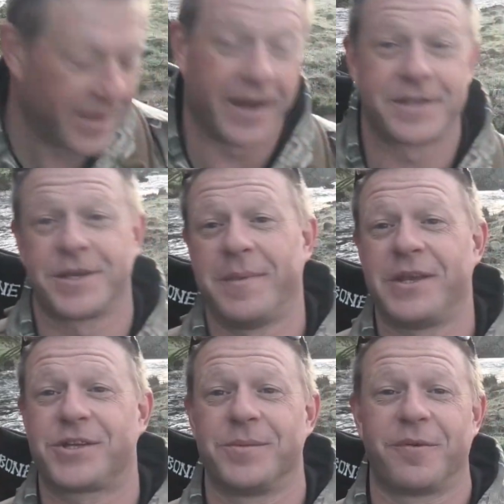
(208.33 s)
And as I
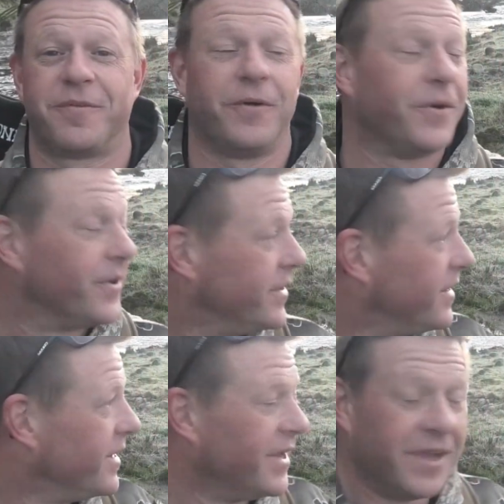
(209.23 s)
mentioned before,
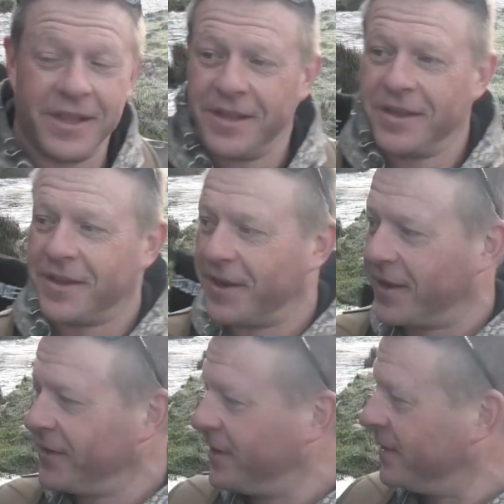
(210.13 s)
you
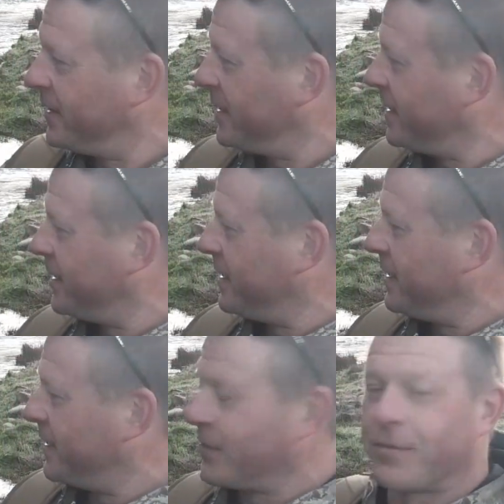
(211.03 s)
know,
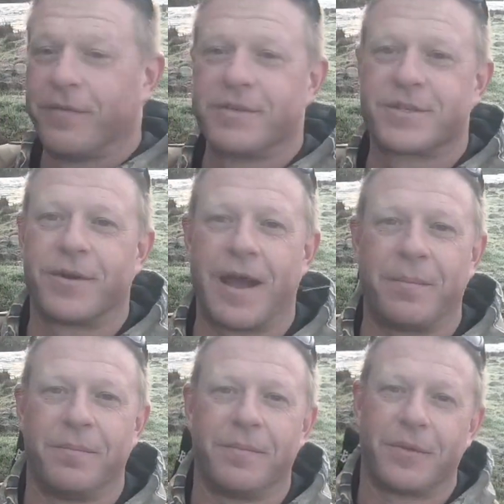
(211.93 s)
the rivers are
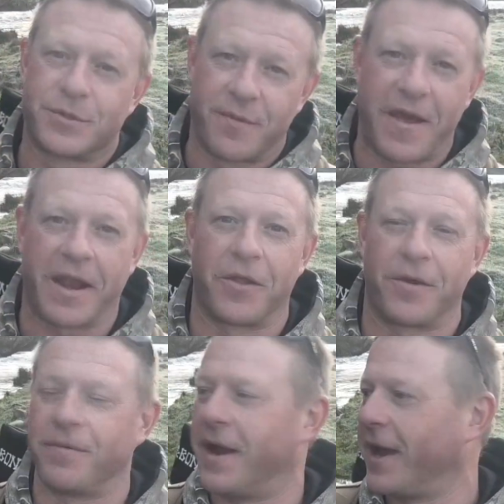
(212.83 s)
up because we've had a
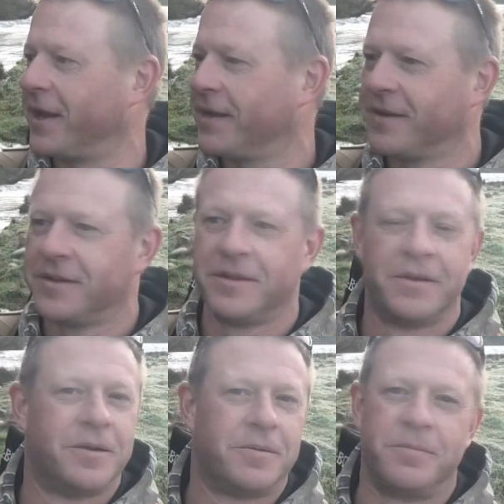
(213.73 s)
lot of rain.
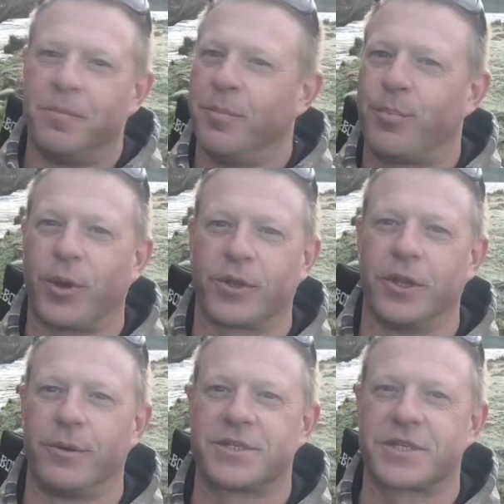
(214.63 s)
Put the
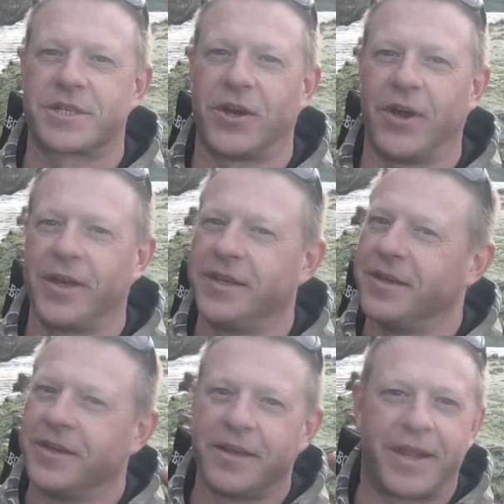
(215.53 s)
lures aside,
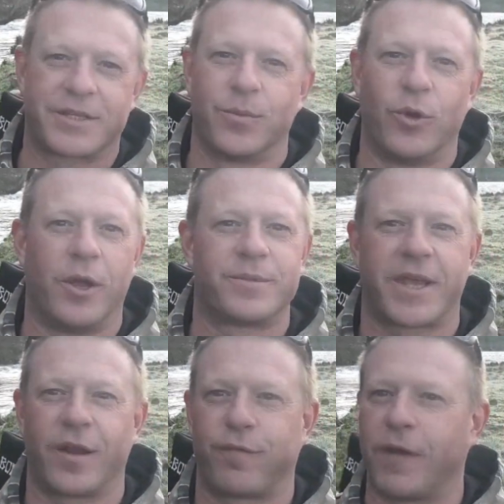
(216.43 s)
get some worms,
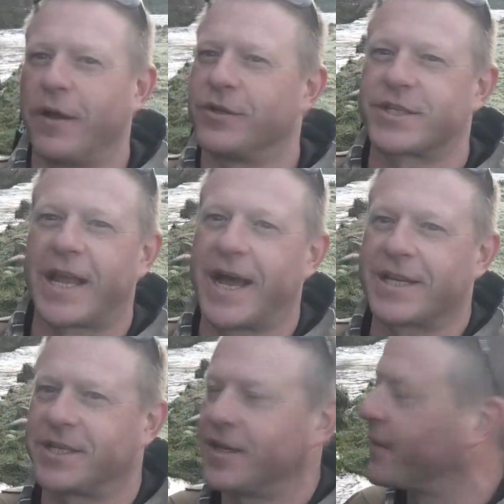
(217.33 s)
get a float, just
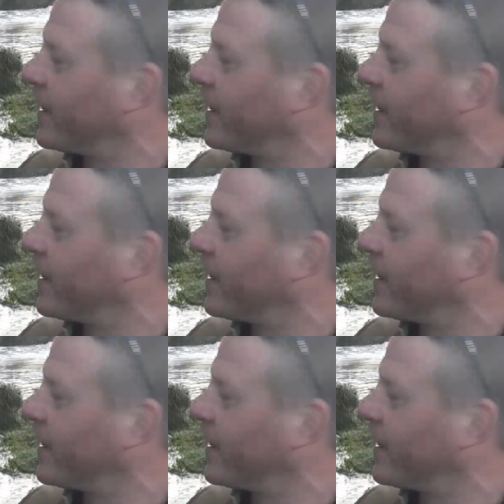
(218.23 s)
cast into